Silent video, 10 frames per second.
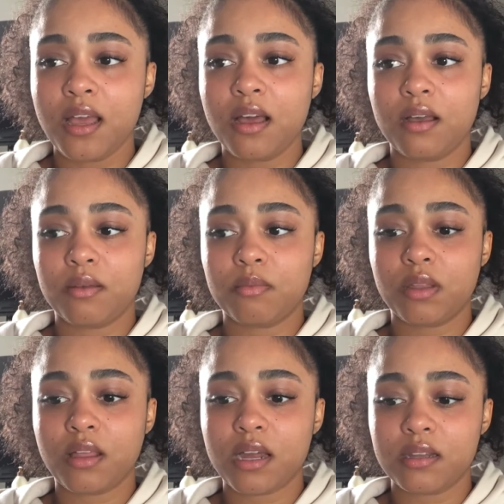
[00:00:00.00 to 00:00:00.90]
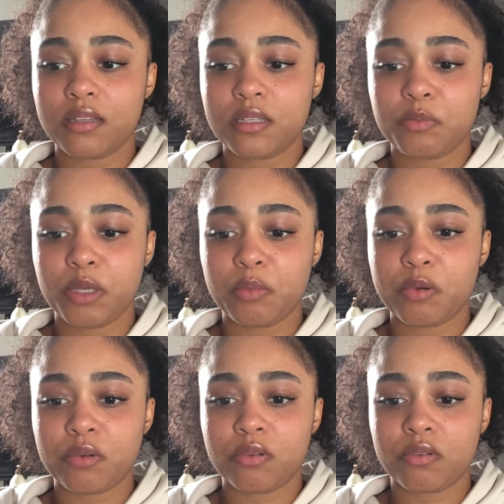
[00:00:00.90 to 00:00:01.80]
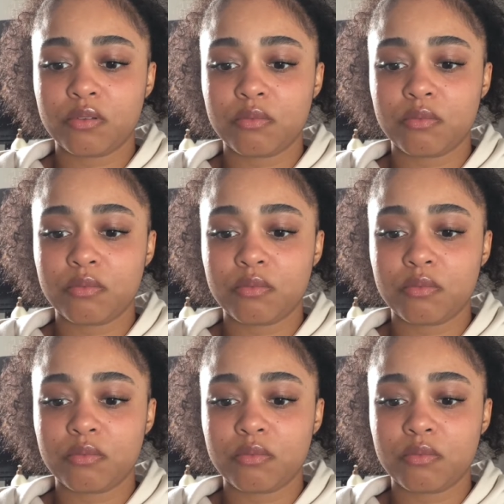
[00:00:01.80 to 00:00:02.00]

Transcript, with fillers: Um, a lot of these people,